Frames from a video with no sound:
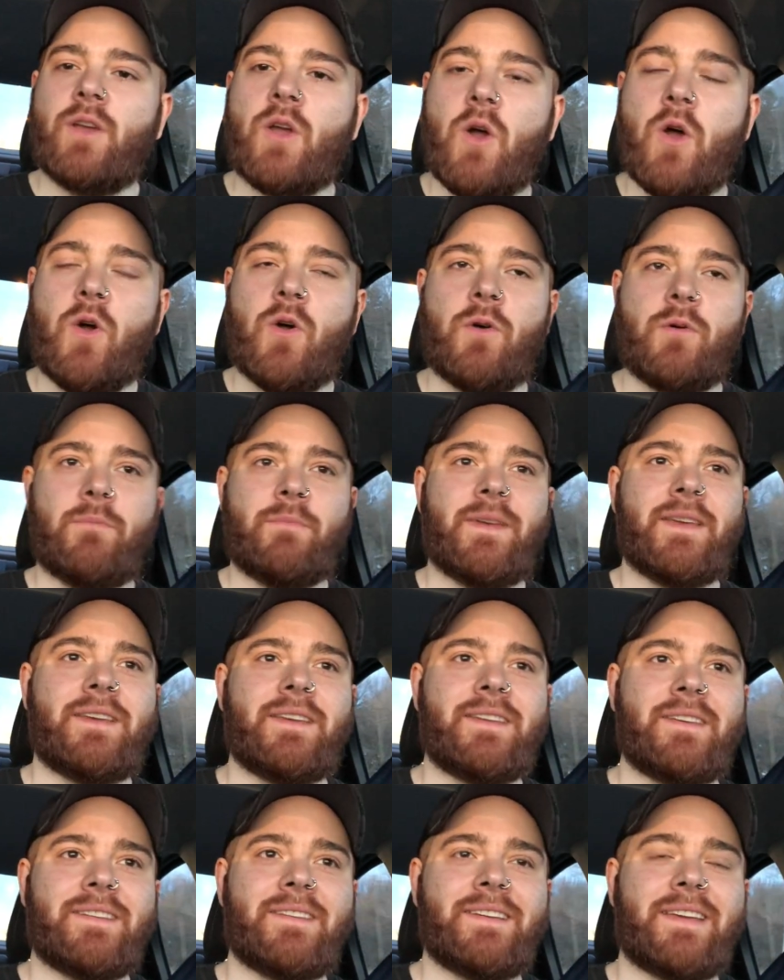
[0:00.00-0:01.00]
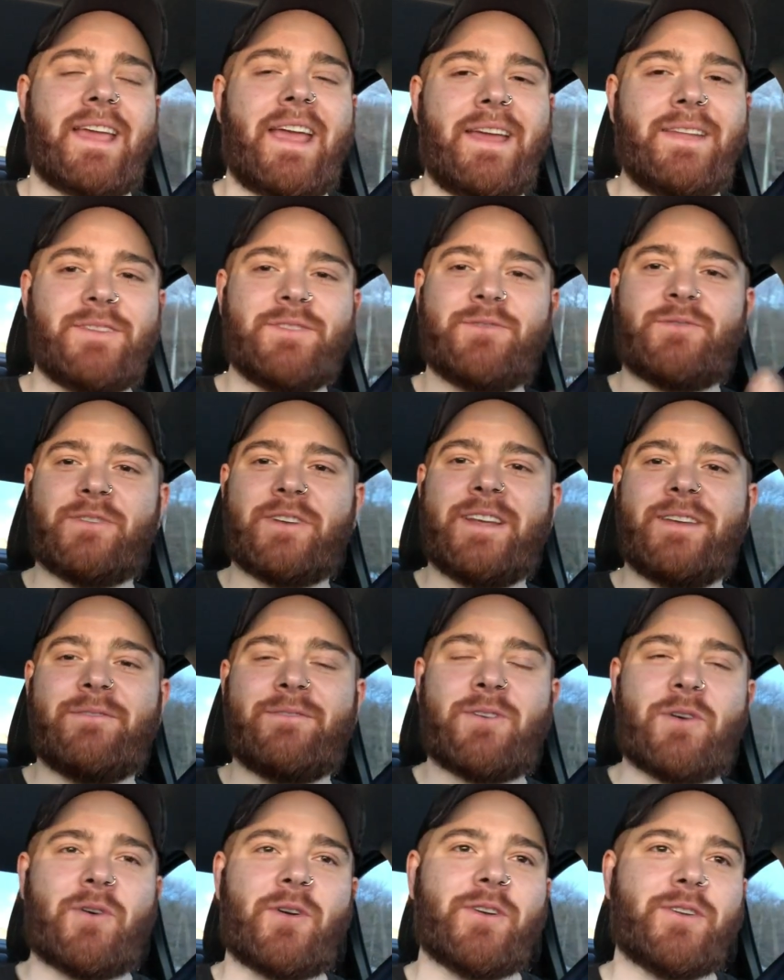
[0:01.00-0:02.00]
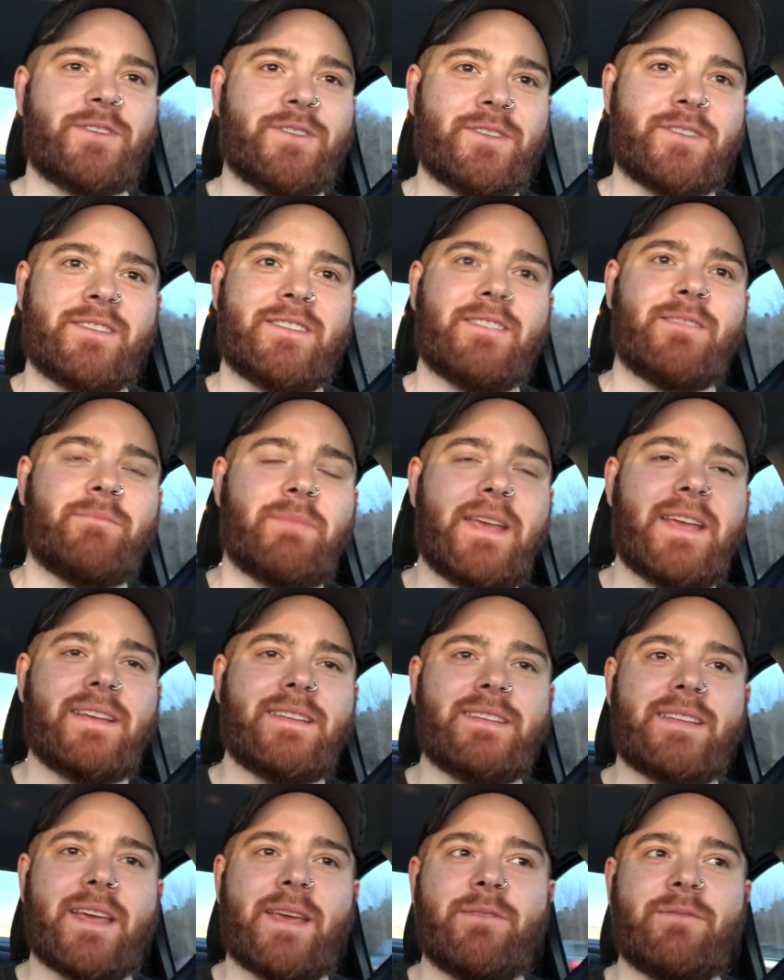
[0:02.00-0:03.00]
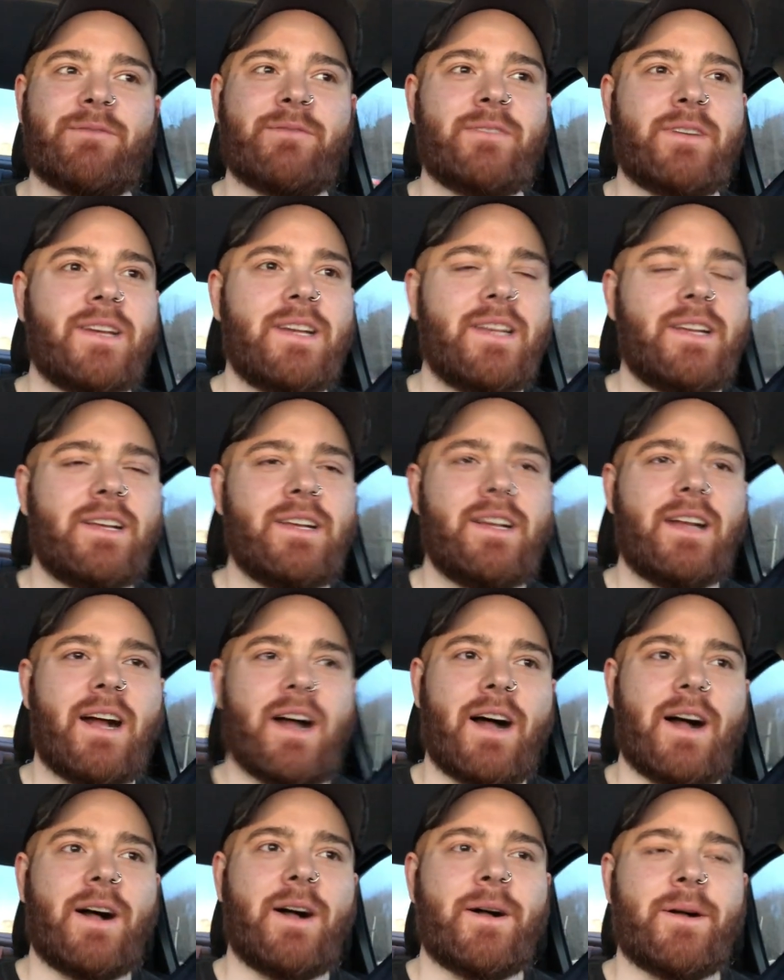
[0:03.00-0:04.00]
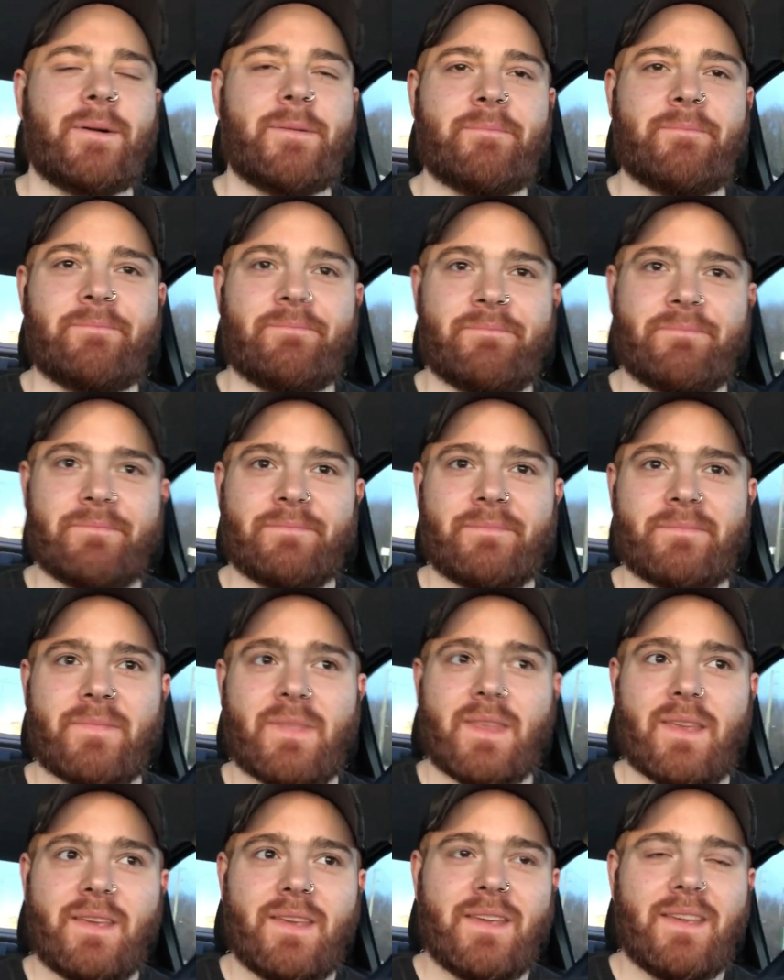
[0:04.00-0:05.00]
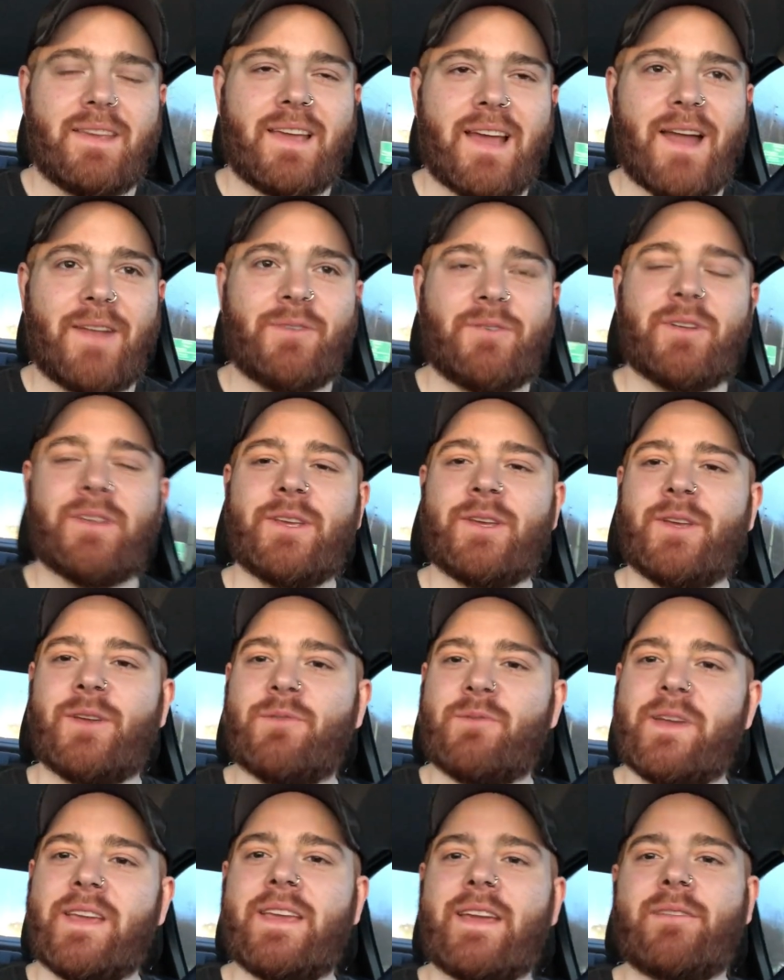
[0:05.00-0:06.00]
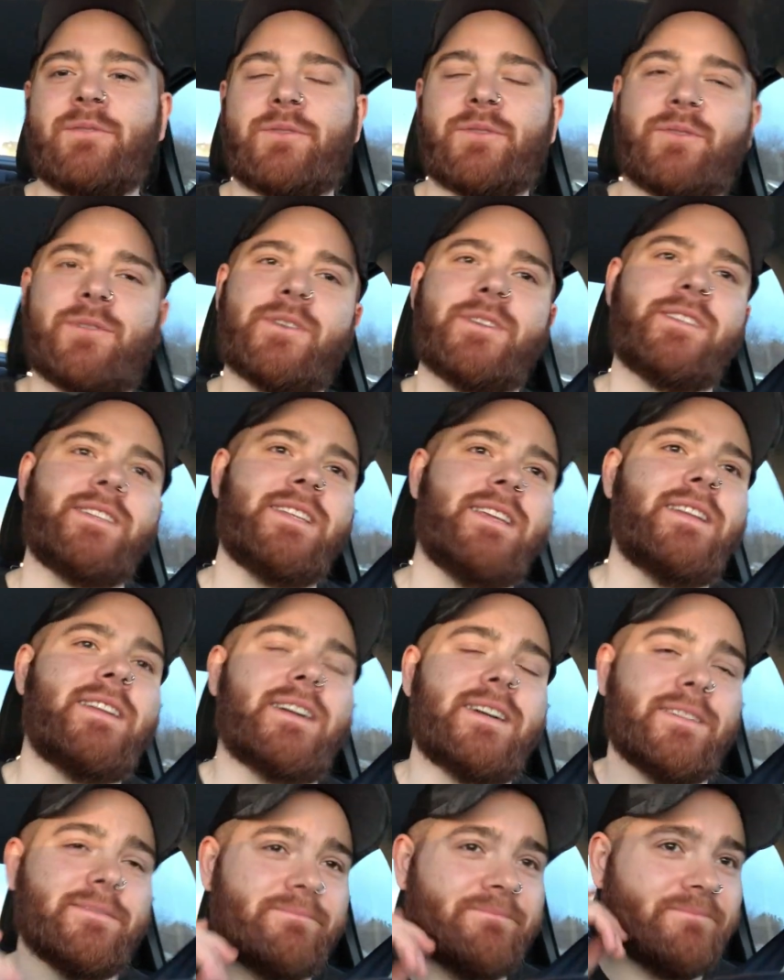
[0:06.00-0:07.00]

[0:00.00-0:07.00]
home, hands free, of course, being safe. Um, had a really good weekend with Christina.